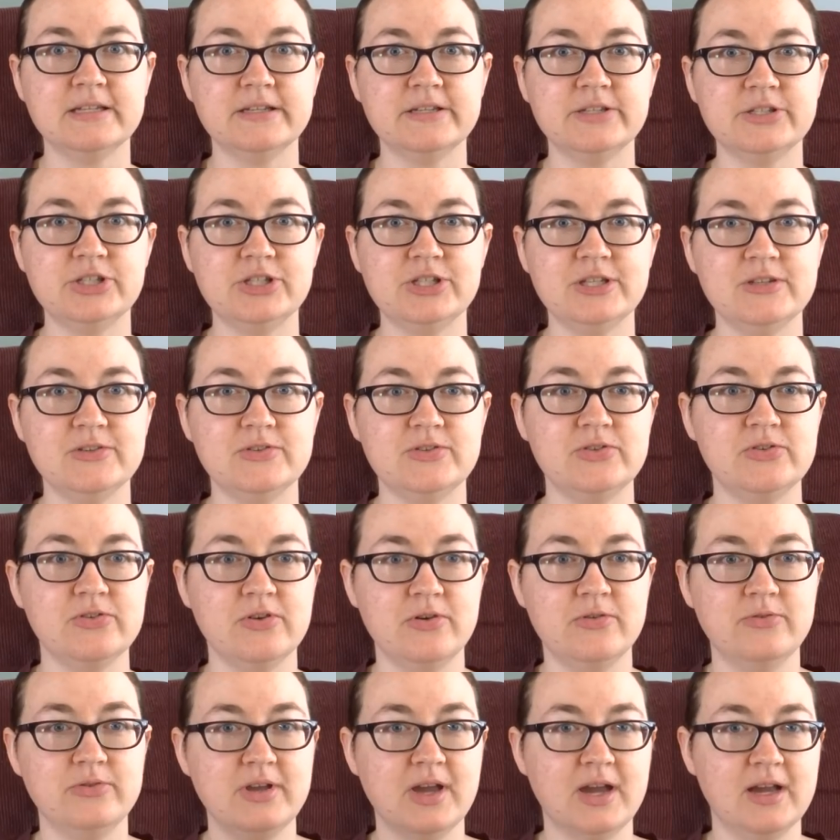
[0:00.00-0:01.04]
she used her
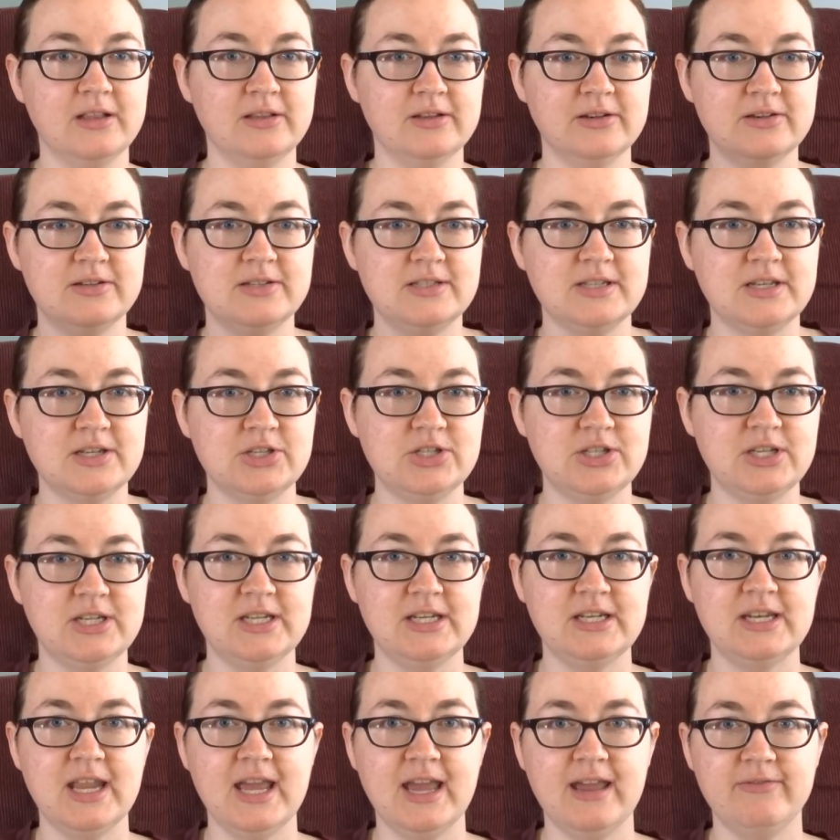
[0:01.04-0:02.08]
own colors because she
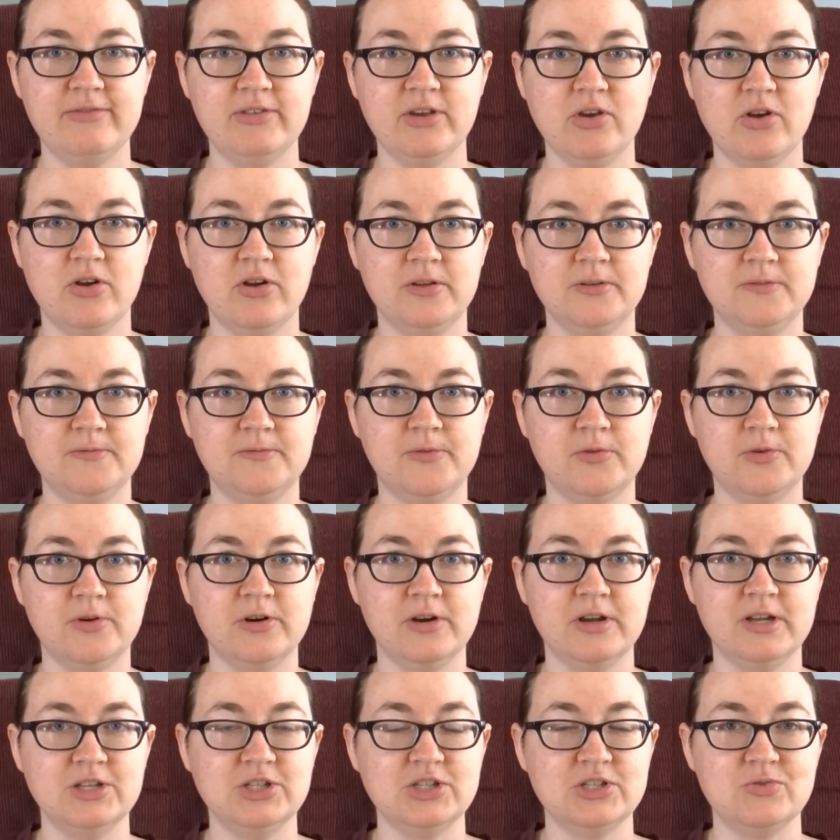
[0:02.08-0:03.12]
didn't have the called for
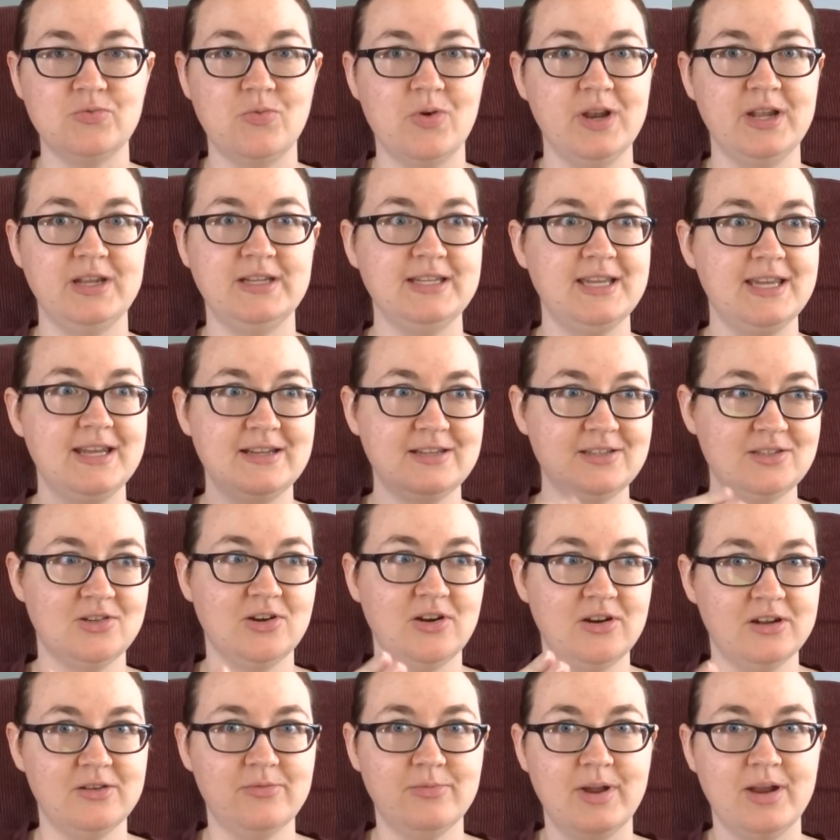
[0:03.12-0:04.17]
and just wanted to get it
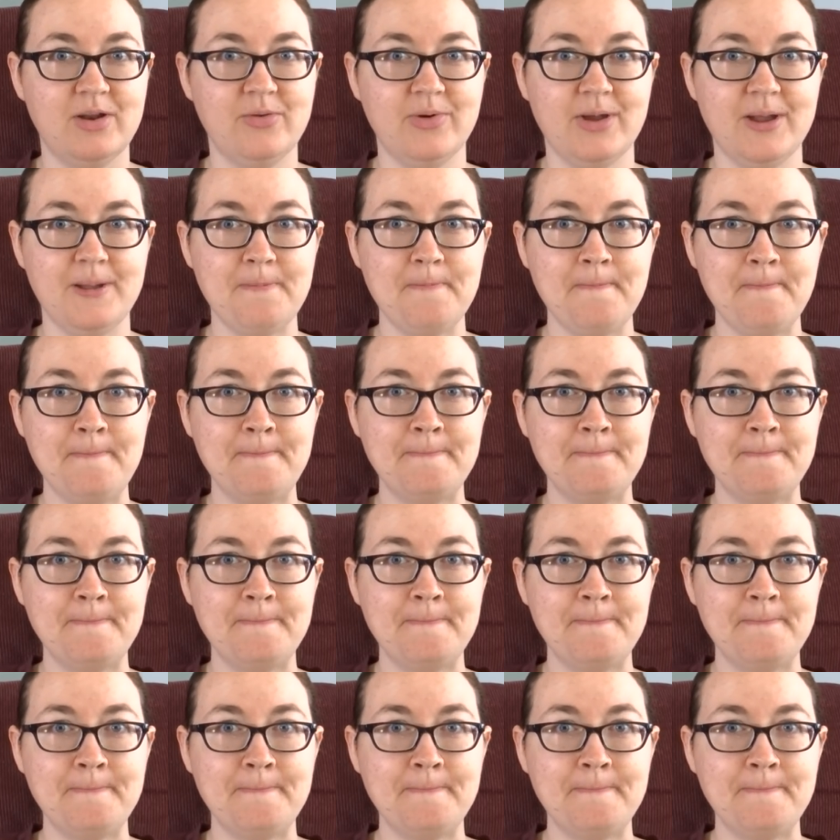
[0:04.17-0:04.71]
started right away.